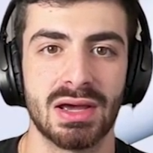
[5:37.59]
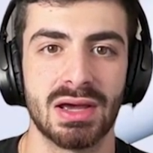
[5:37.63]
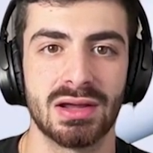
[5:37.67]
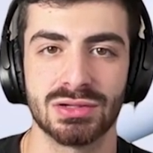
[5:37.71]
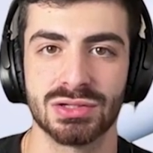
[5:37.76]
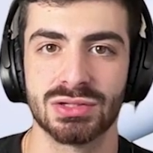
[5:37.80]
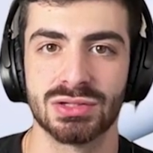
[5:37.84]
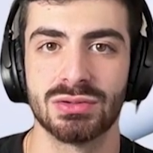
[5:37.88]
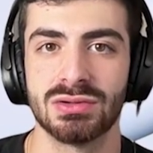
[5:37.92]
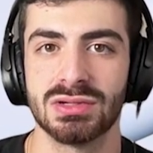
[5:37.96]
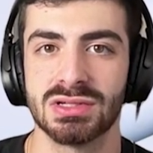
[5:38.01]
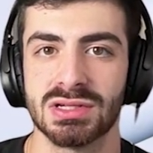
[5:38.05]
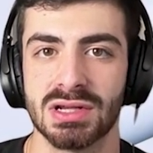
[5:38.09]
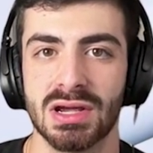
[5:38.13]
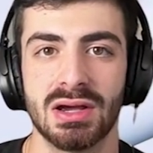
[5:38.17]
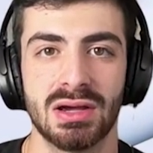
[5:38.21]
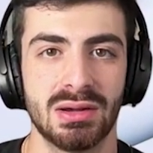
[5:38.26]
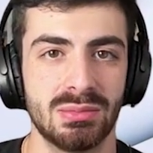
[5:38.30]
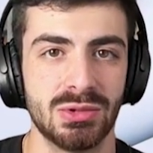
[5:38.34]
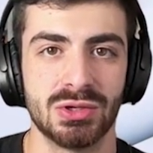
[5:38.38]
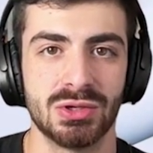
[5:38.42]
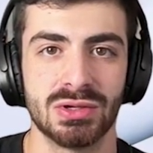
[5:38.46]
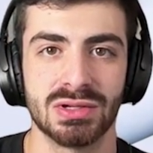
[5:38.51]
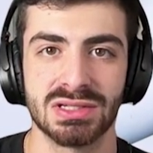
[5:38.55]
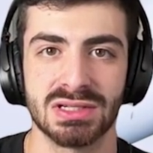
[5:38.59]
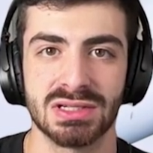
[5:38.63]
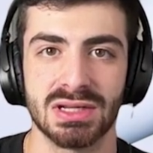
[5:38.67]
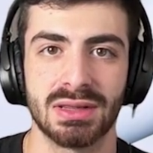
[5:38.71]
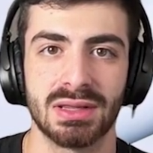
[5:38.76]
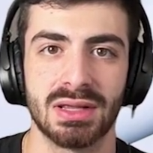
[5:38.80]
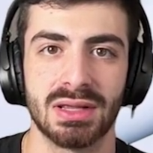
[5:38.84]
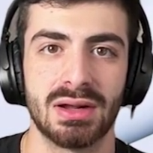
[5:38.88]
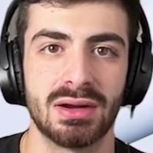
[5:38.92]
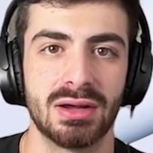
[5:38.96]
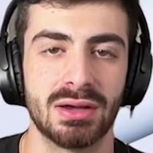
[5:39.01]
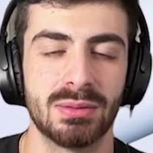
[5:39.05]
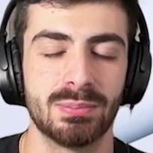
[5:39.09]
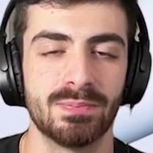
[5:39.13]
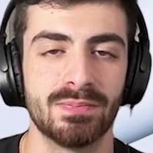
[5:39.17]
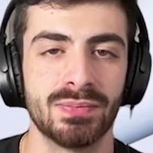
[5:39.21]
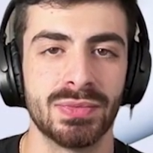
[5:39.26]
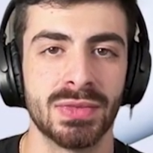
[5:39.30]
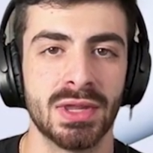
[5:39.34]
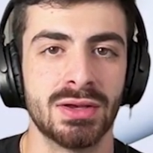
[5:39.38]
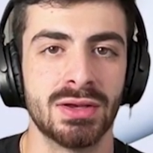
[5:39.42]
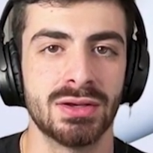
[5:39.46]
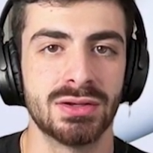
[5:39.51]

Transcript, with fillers: at a certain time, you could set that up.